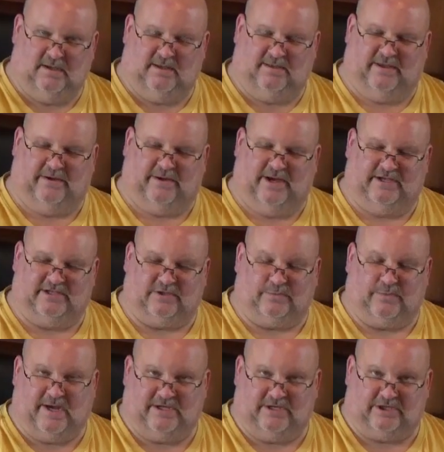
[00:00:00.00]
There is a
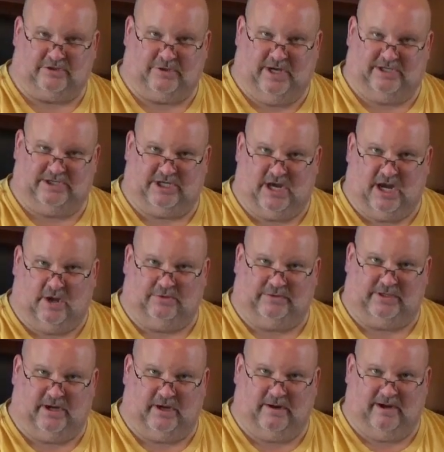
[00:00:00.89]
registration
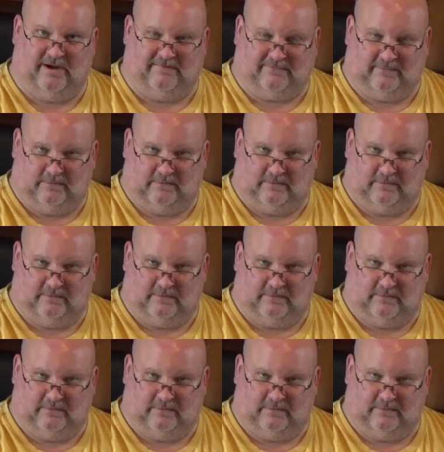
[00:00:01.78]
out there. If